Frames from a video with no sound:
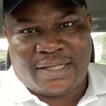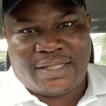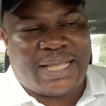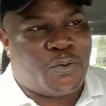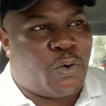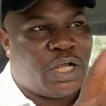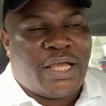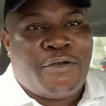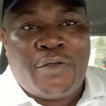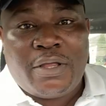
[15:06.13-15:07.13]
They work
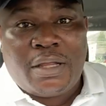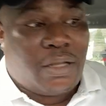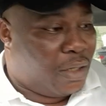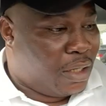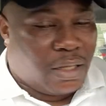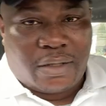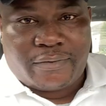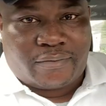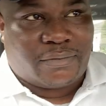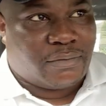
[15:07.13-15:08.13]

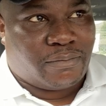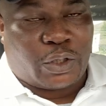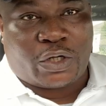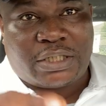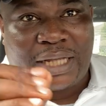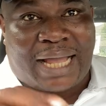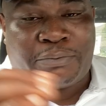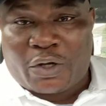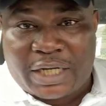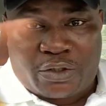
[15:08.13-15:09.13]
because I'm
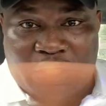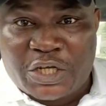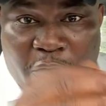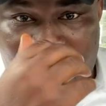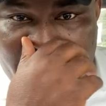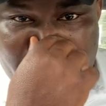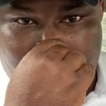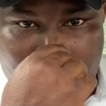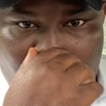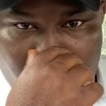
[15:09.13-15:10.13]
talking to the young guests
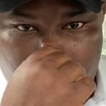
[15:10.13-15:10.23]
now